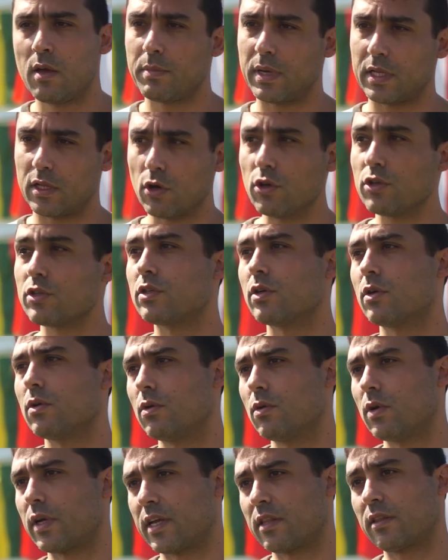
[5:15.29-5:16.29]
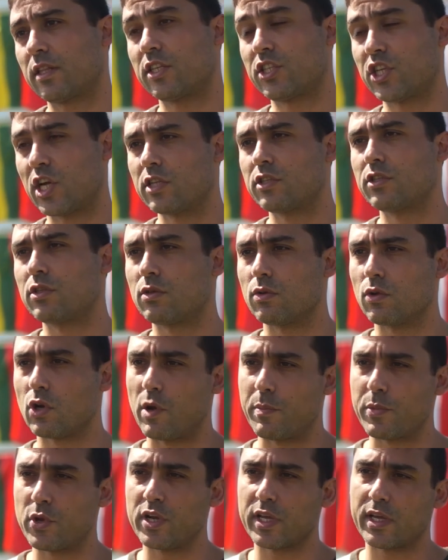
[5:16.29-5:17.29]
but also get the chance to
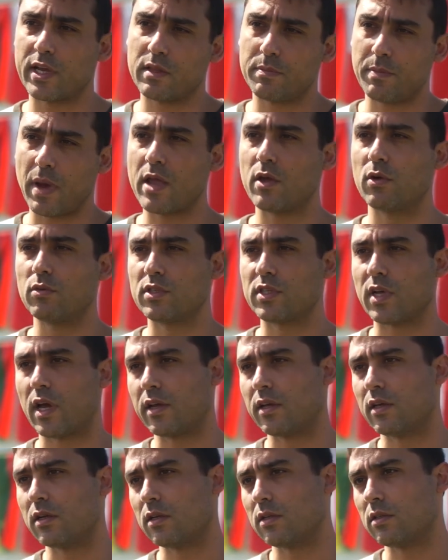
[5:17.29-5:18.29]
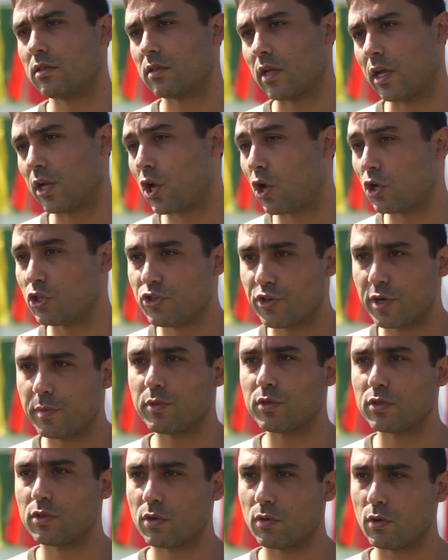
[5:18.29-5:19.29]
communicate my own science and
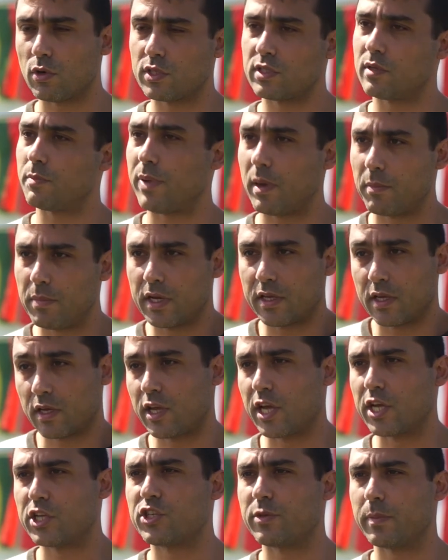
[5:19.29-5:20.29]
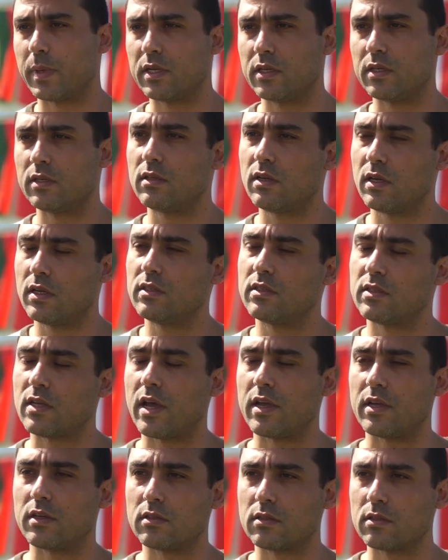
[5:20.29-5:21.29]
contribute towards the public engagement in, in
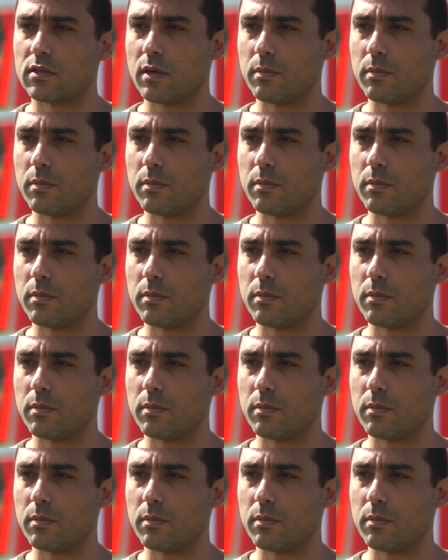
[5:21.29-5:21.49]
science.